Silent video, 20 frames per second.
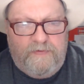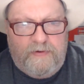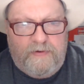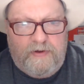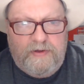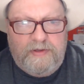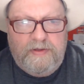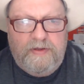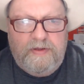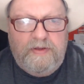
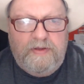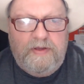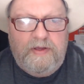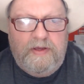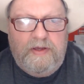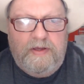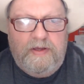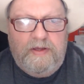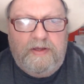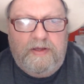I
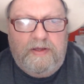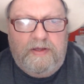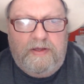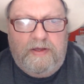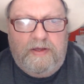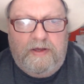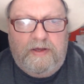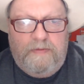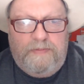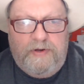
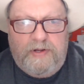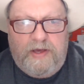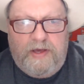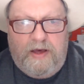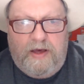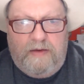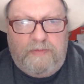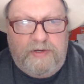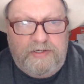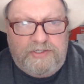put it
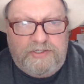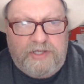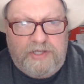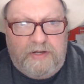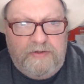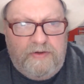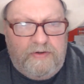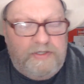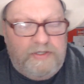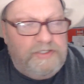up, but it's
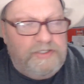only on a